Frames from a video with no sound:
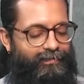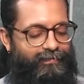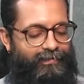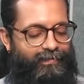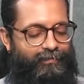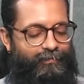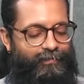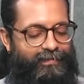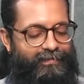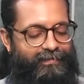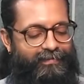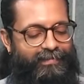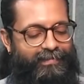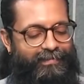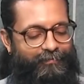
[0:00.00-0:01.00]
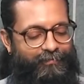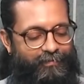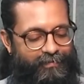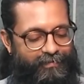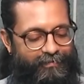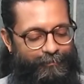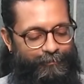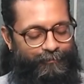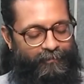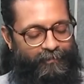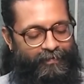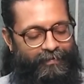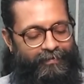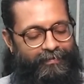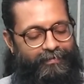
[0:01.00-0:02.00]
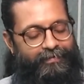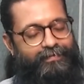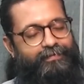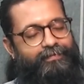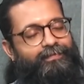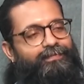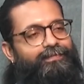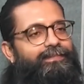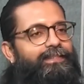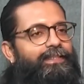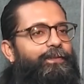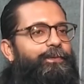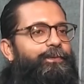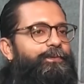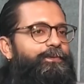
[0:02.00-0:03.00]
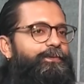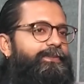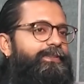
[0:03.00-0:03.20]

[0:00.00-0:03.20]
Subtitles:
That's very insightful, sir. So now,